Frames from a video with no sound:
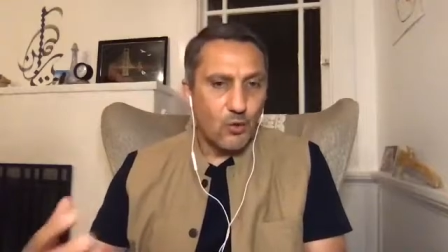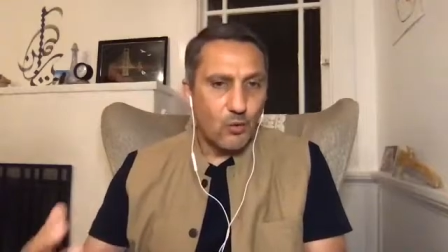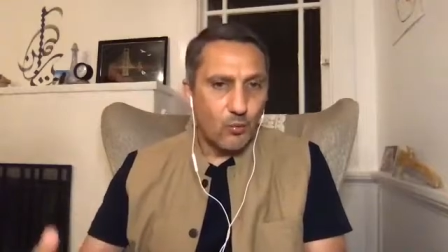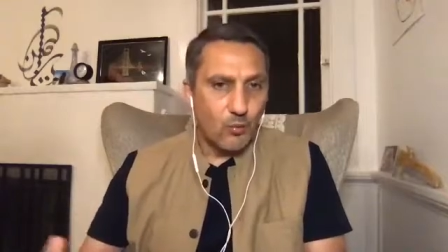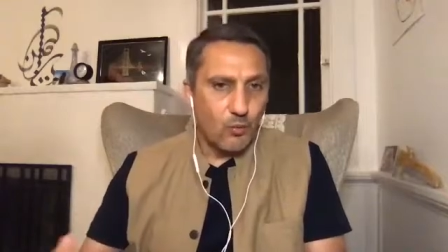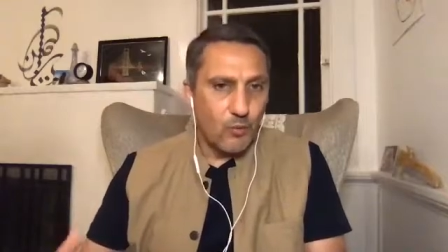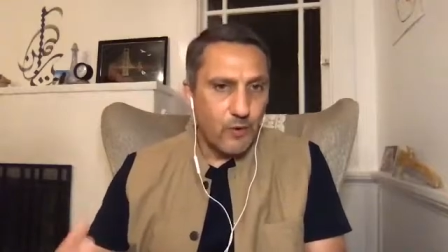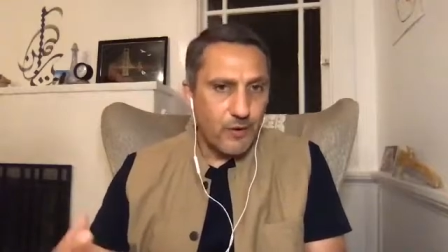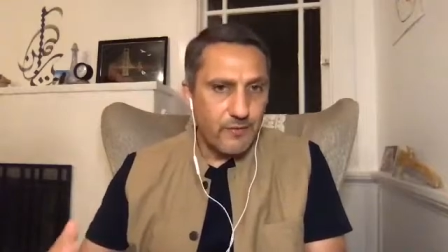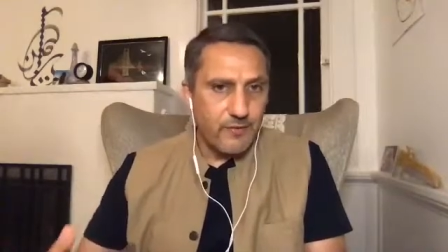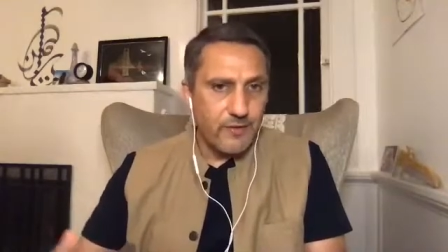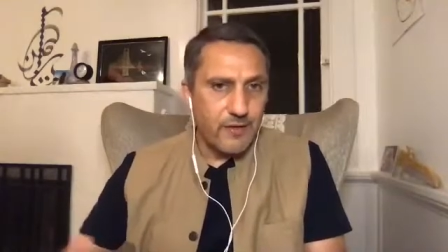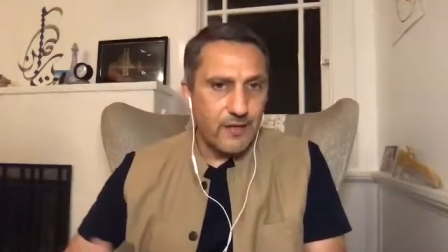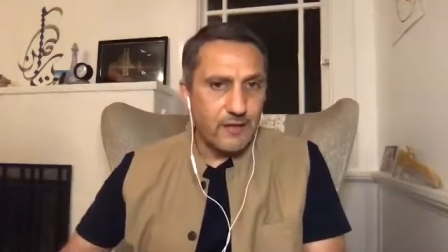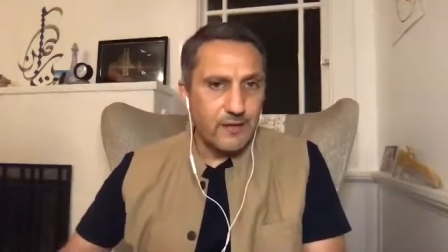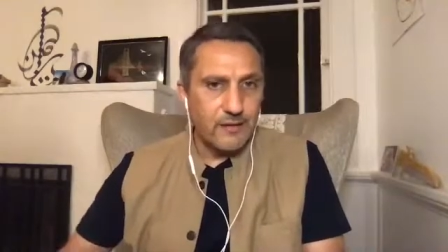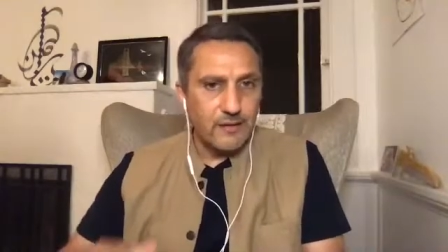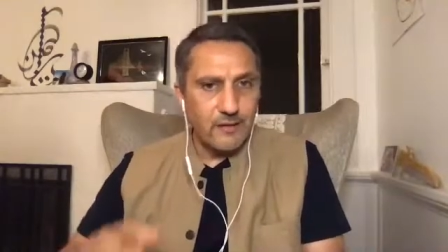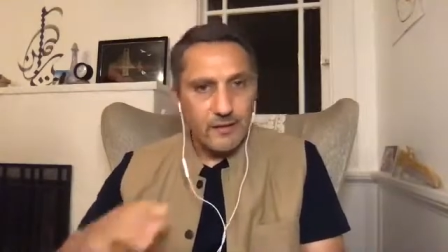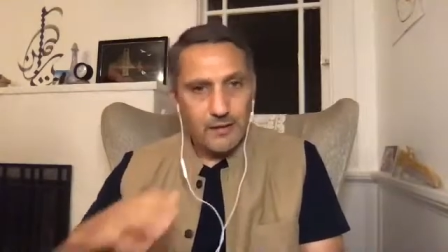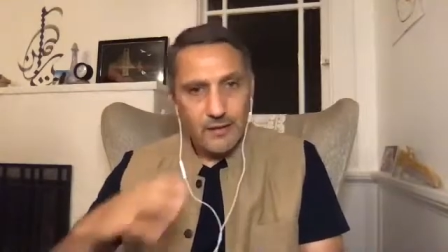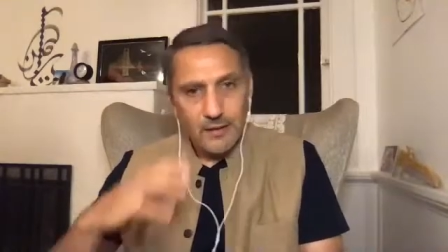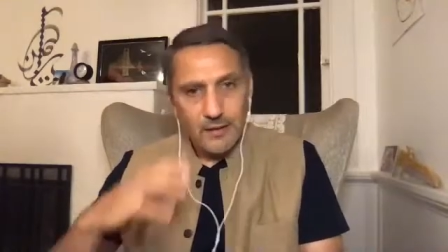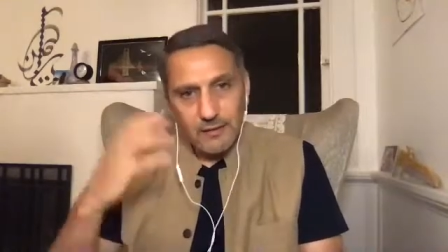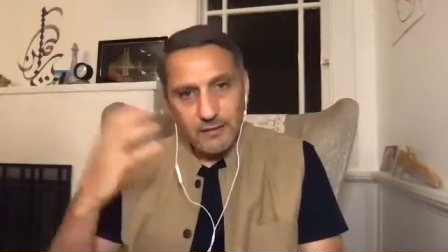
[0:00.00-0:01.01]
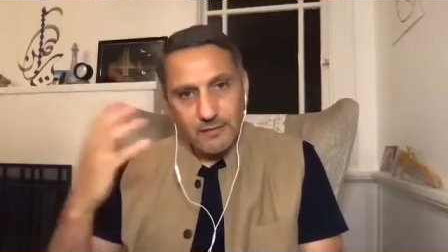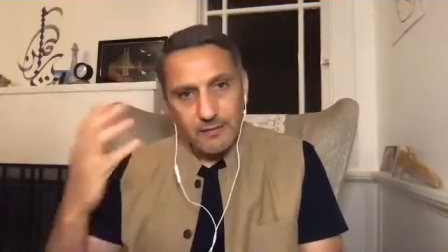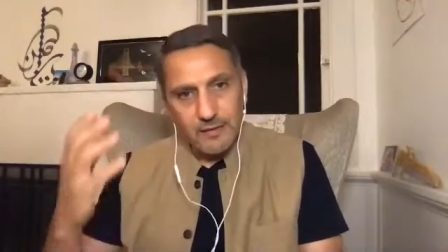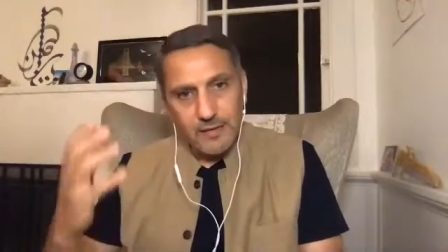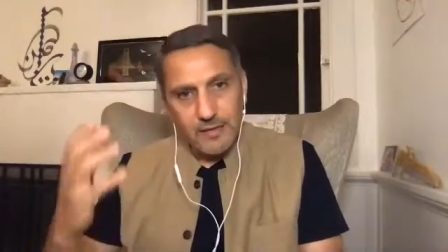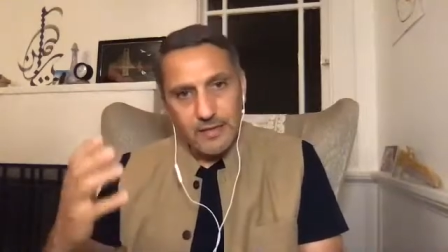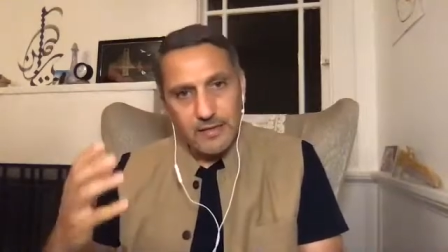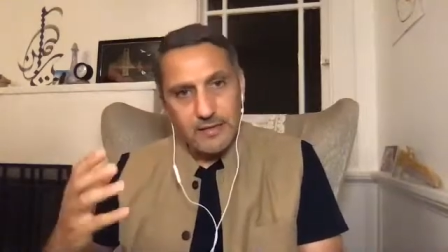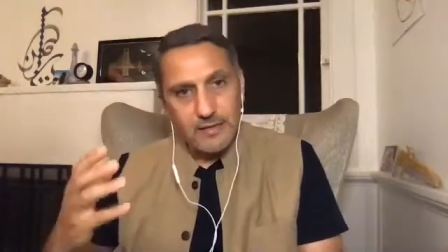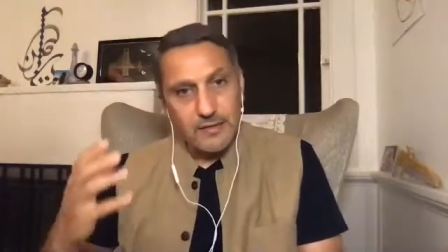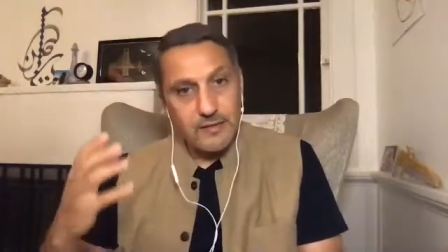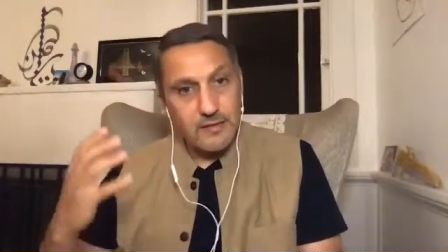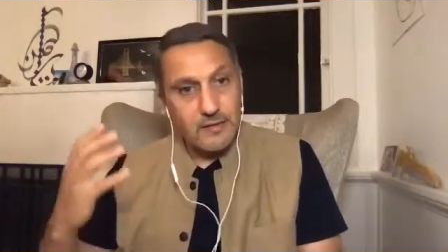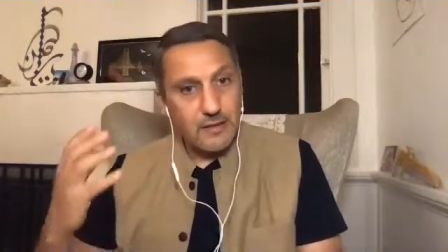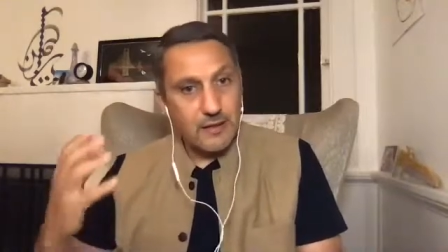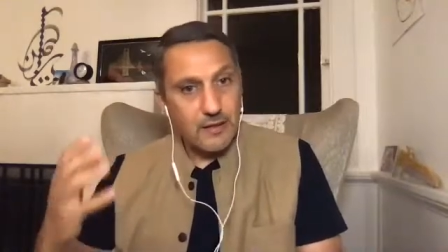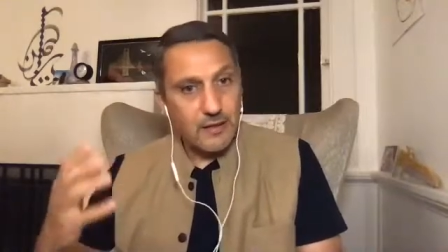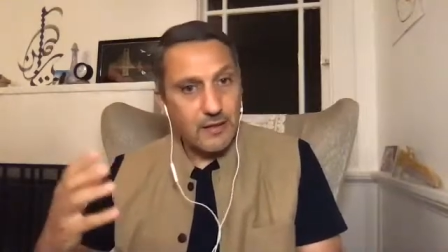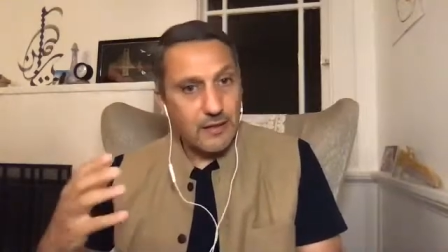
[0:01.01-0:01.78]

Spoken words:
within this